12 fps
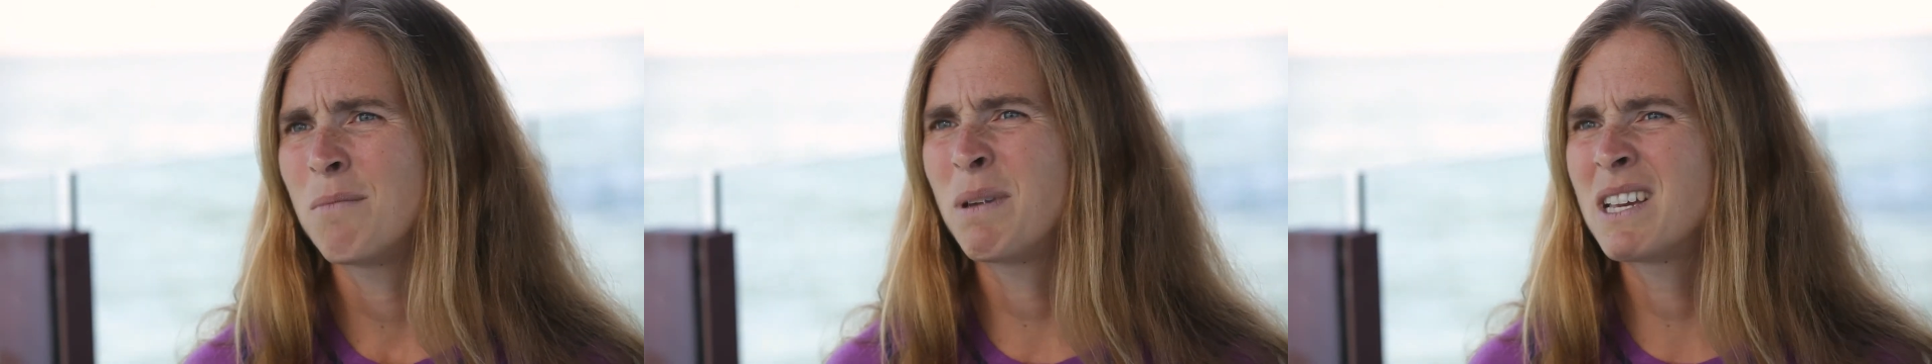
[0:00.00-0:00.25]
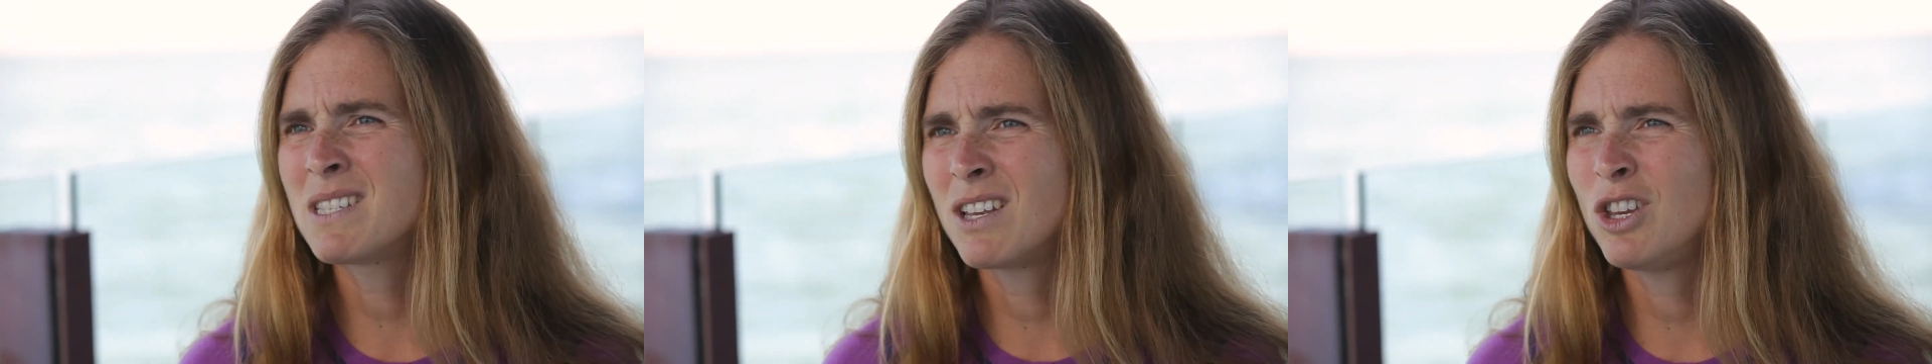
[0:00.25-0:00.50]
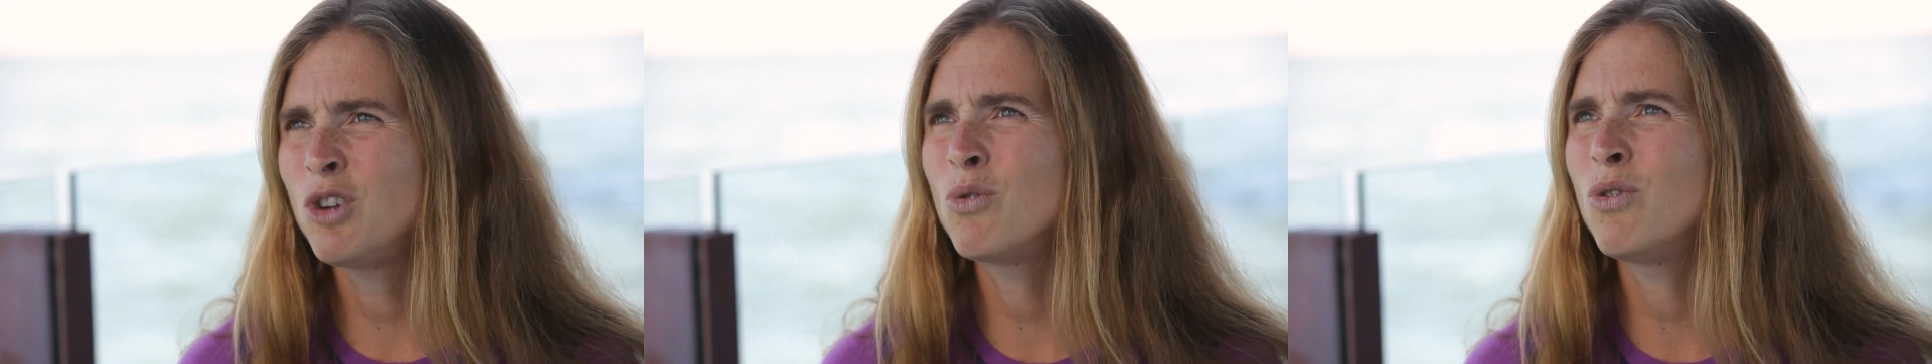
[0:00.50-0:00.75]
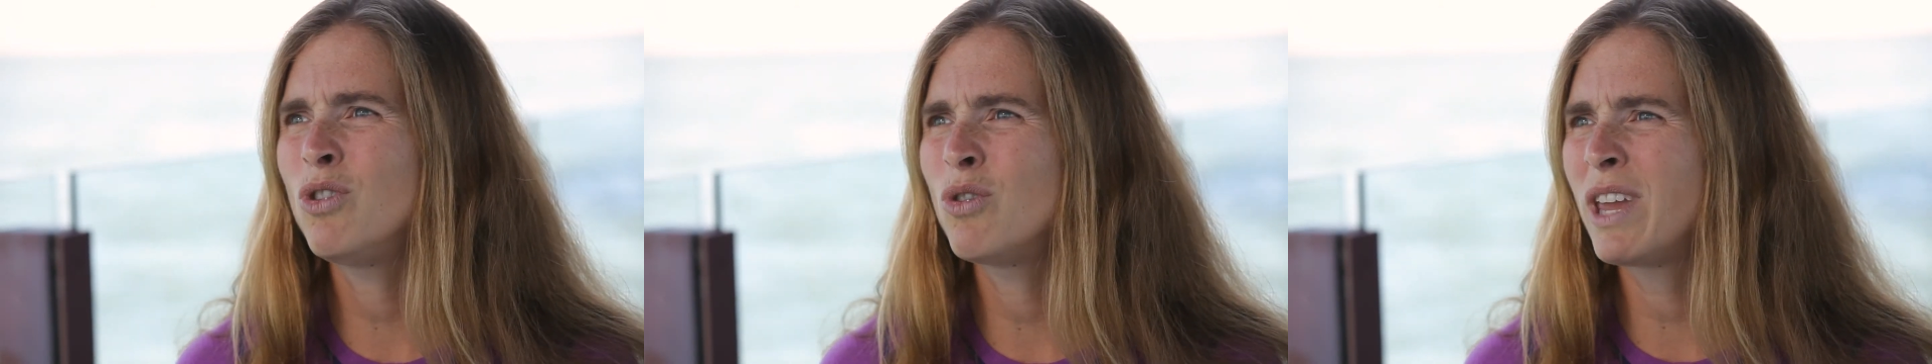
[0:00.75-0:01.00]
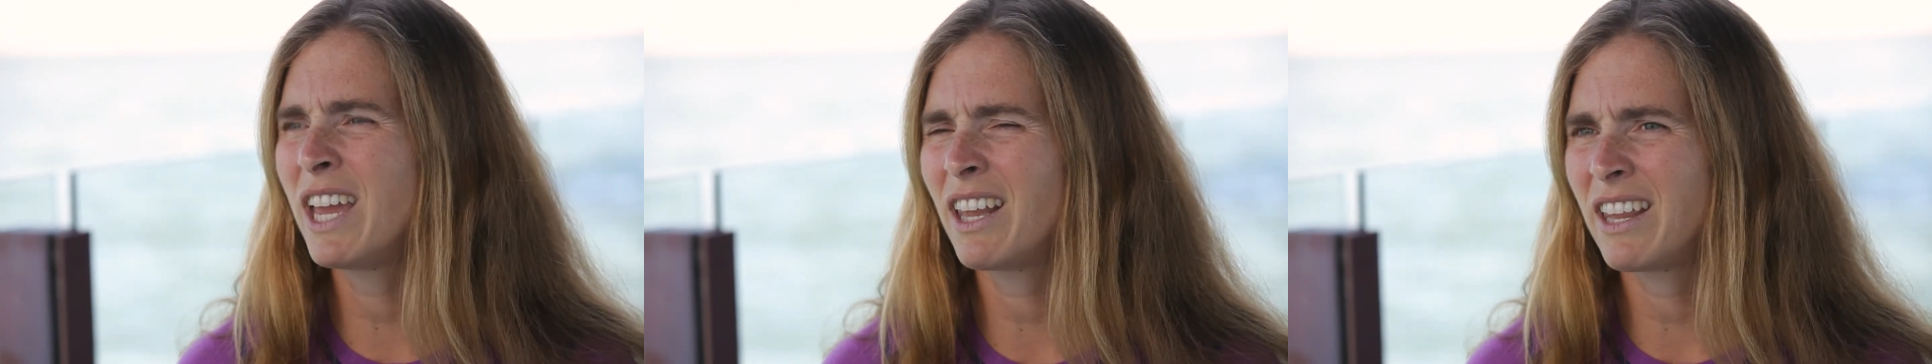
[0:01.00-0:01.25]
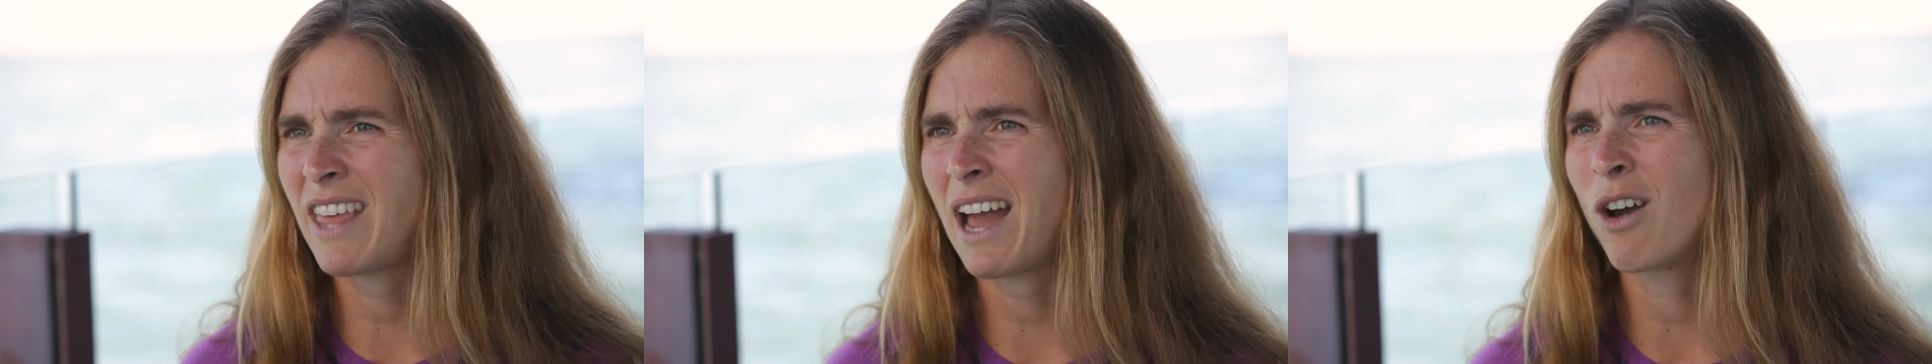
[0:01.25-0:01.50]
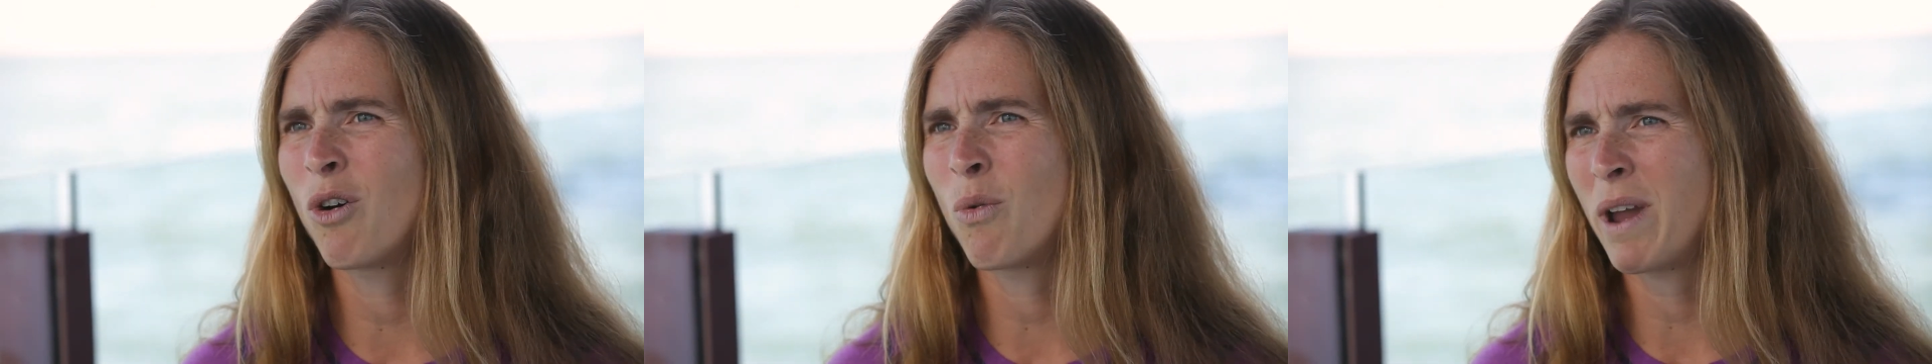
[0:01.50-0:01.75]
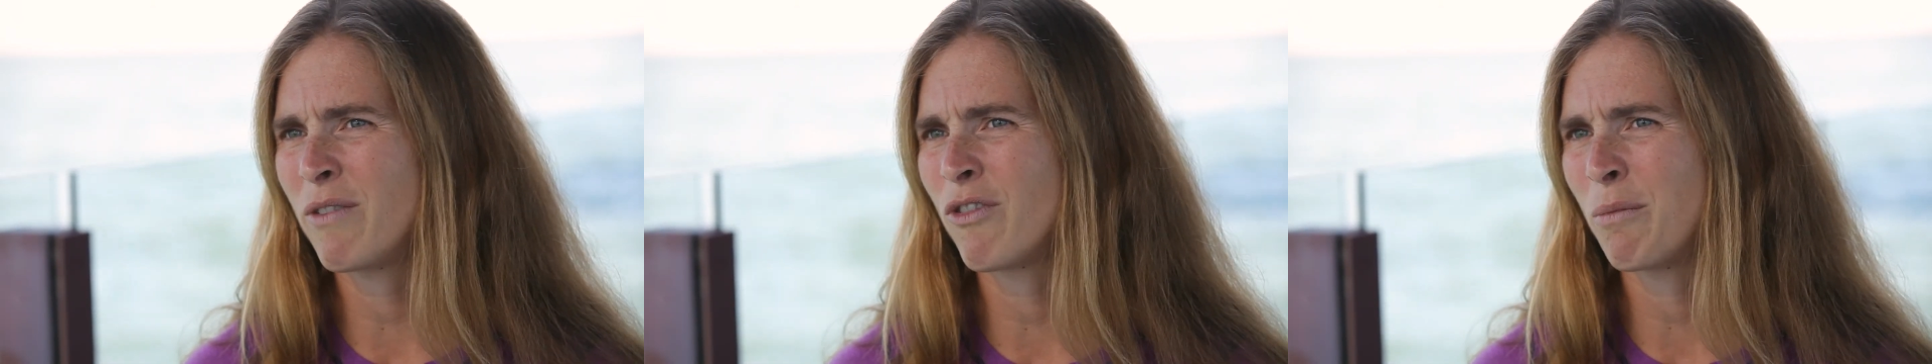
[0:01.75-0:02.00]
because you can't let that go
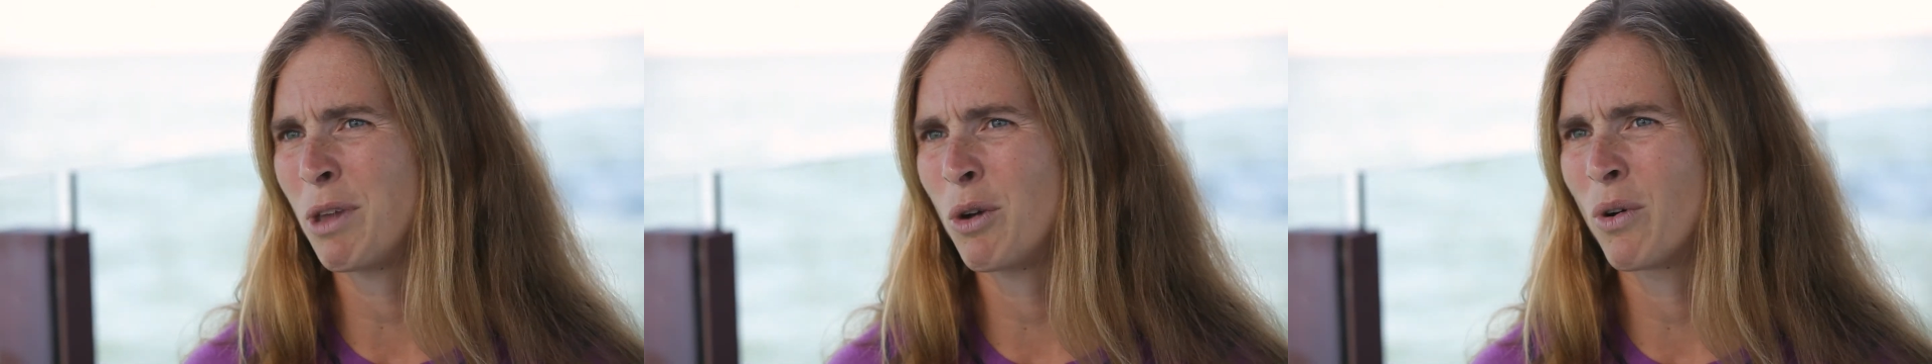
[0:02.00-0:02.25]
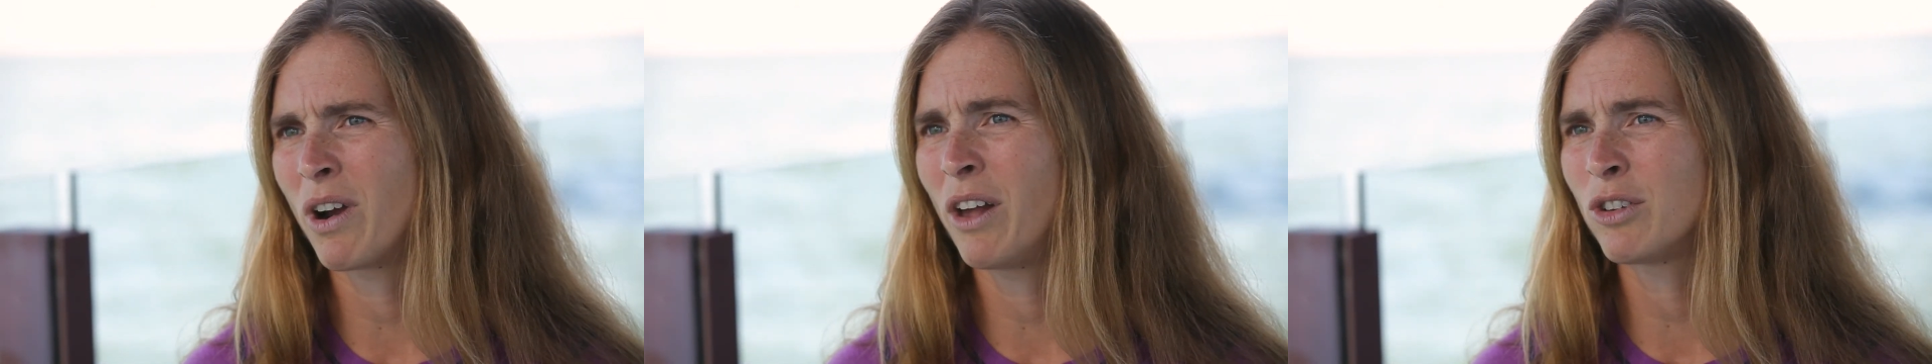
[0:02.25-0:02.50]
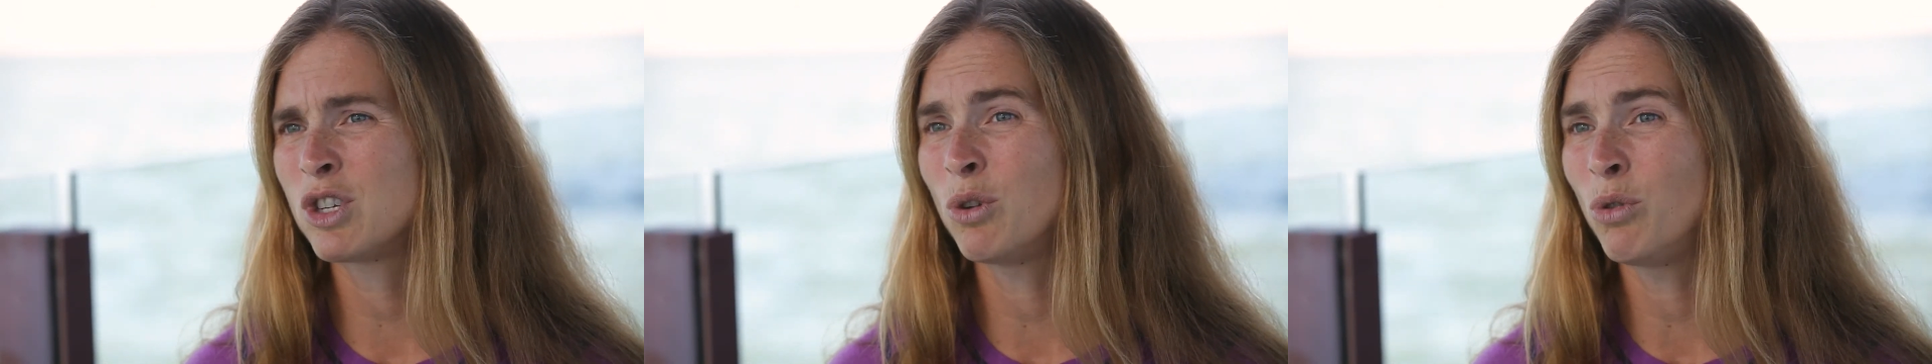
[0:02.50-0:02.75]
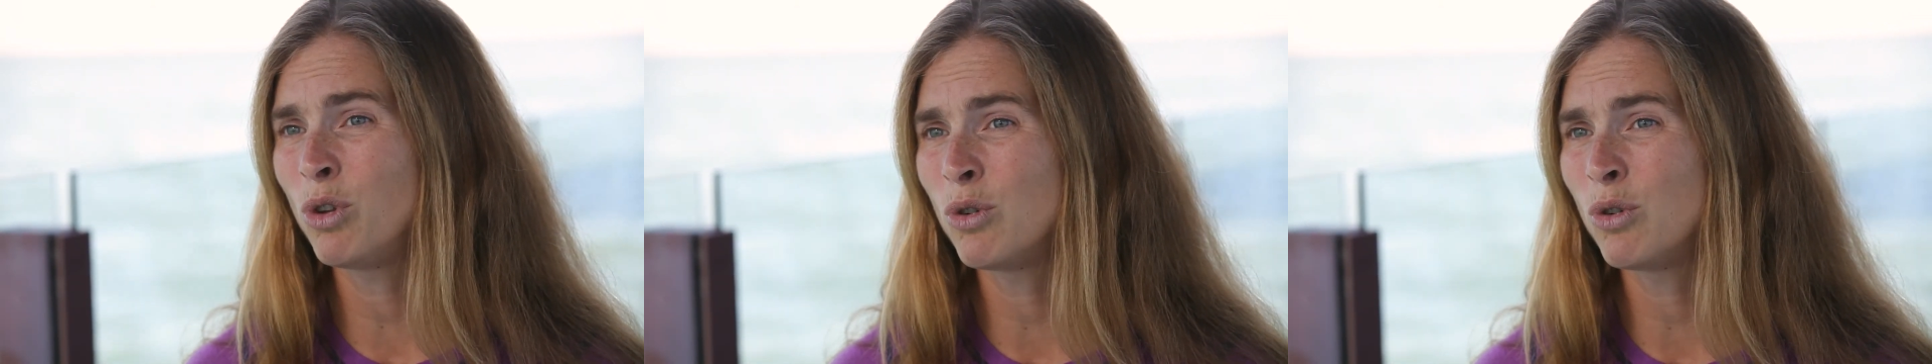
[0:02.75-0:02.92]
away from you or else you